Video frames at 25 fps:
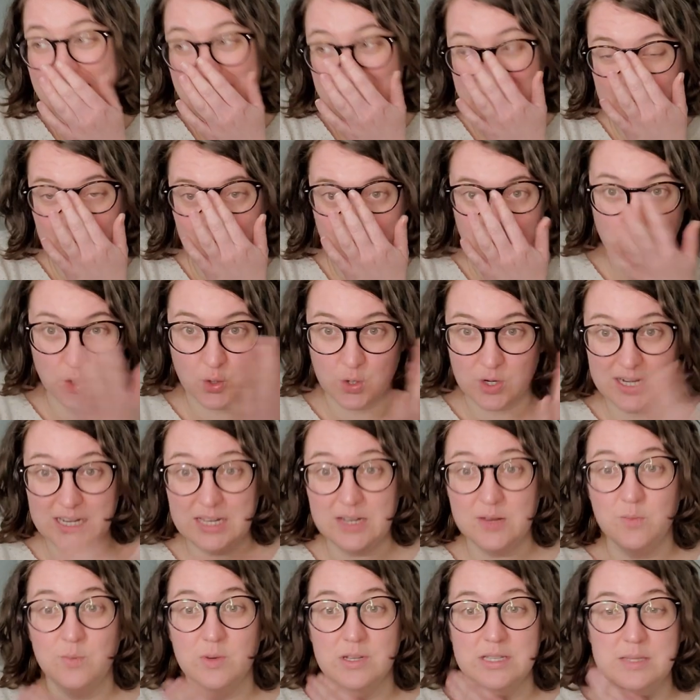like,
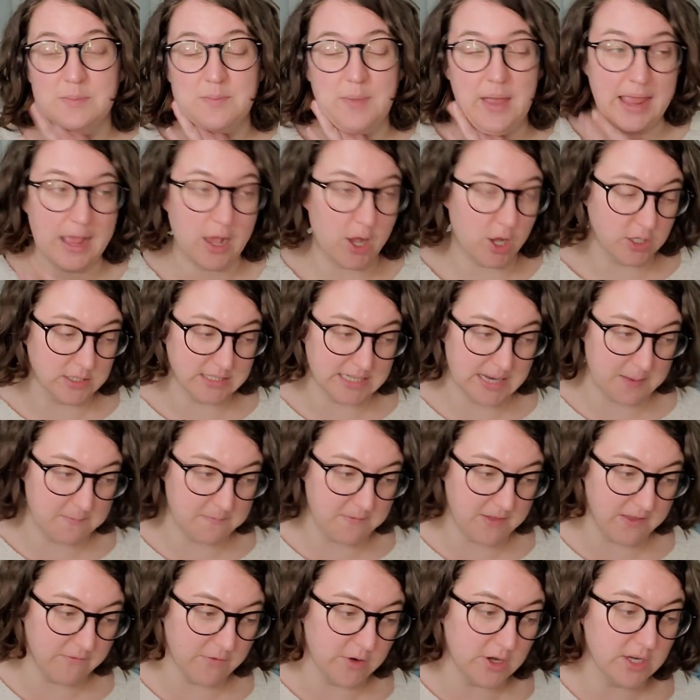Geordi was my all time
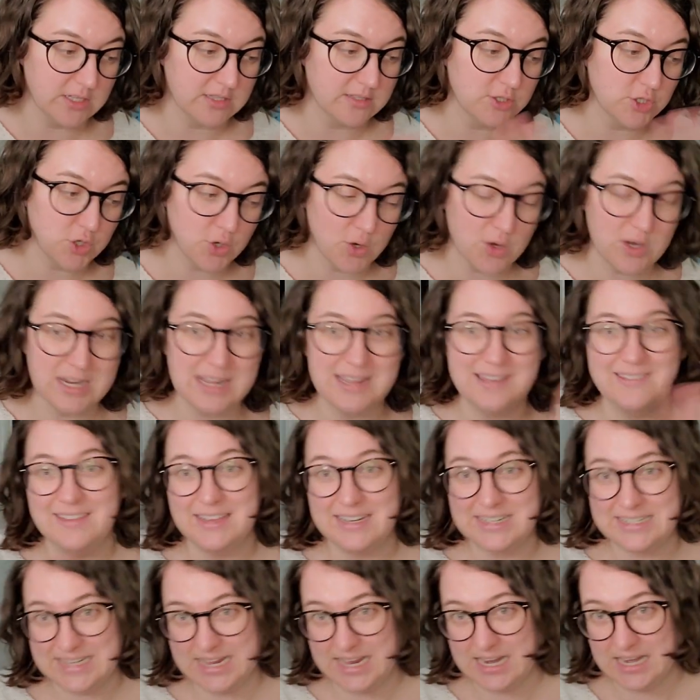favorite. Geordi and
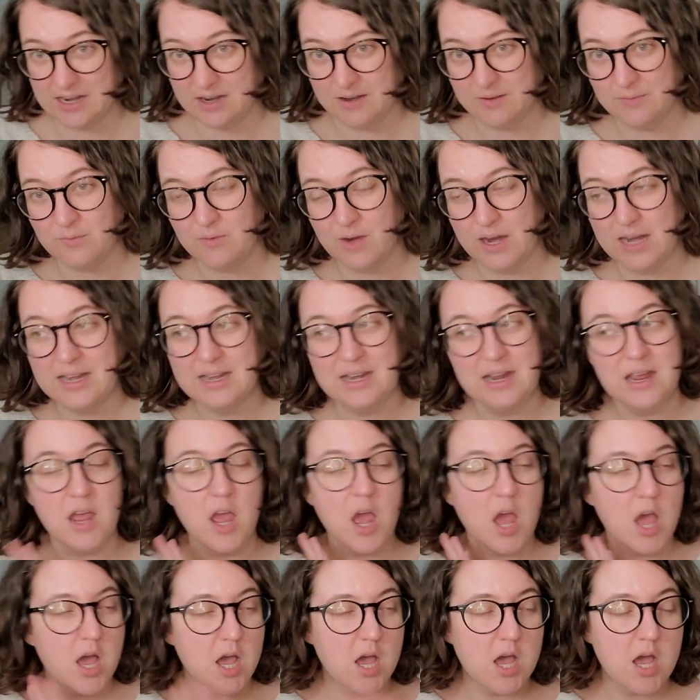then Data, right?
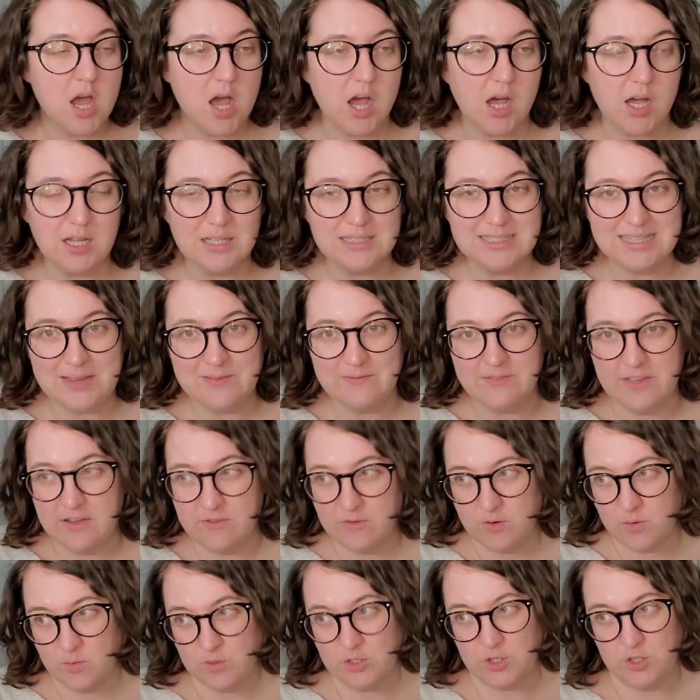All time
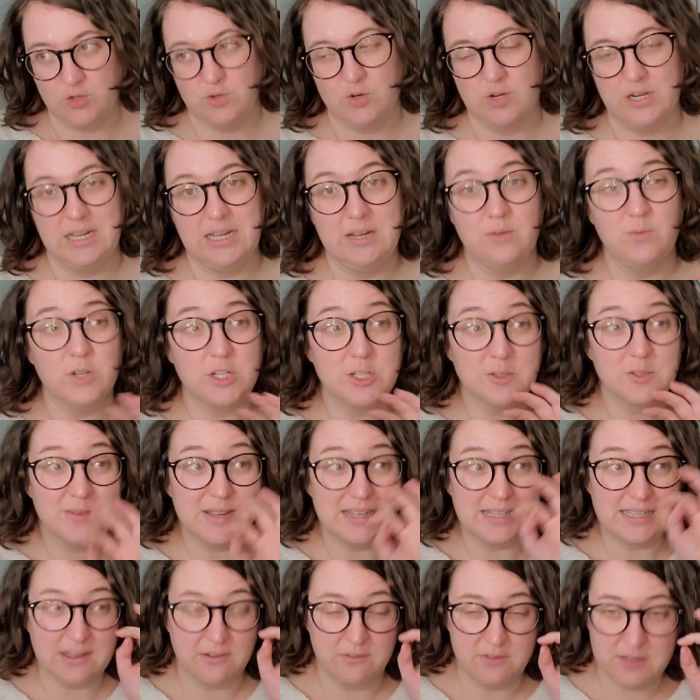favorite was Geordi, which
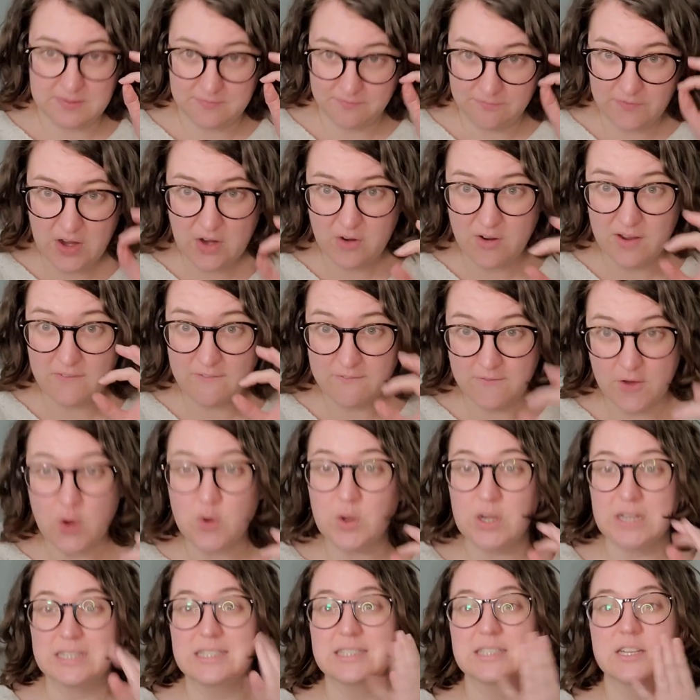means I was very
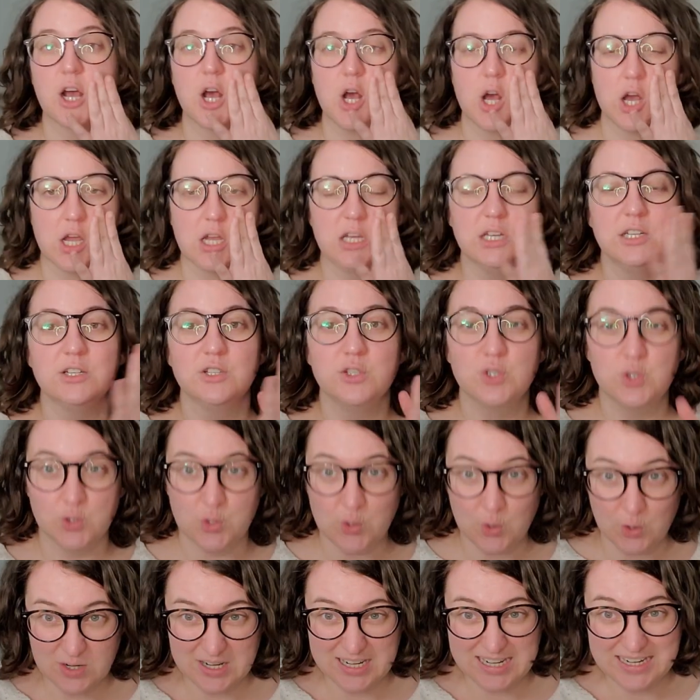focused on
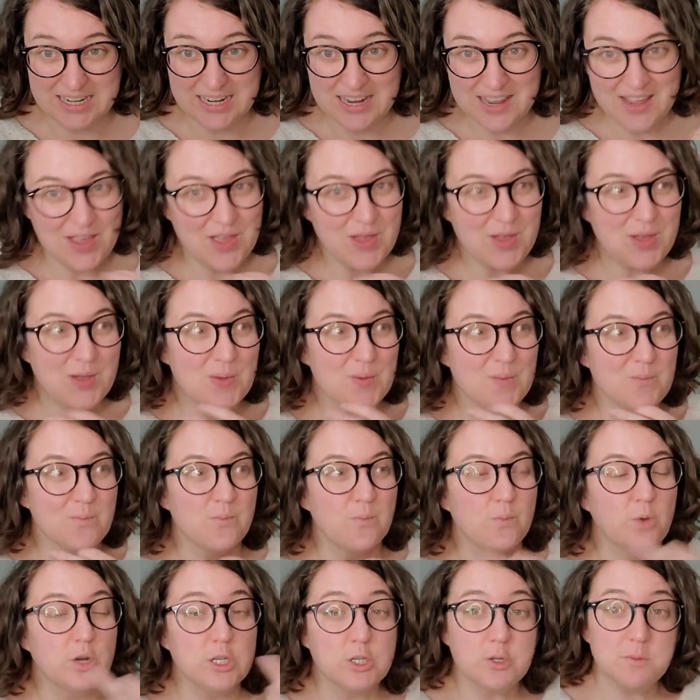Geordi,
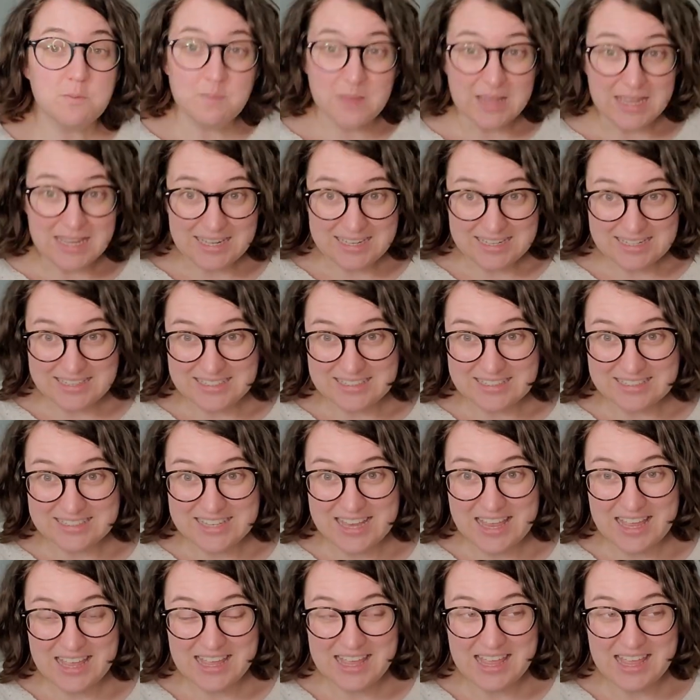which means,